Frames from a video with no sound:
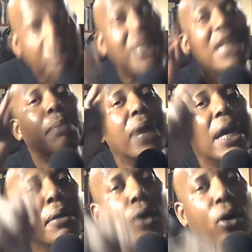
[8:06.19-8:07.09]
But he
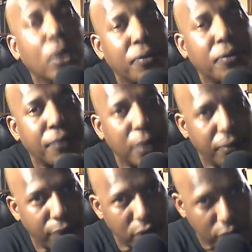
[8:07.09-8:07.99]
blamed Holyfield
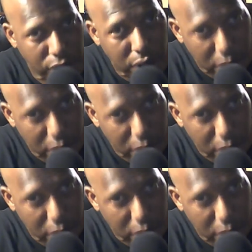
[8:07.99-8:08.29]
for the shit.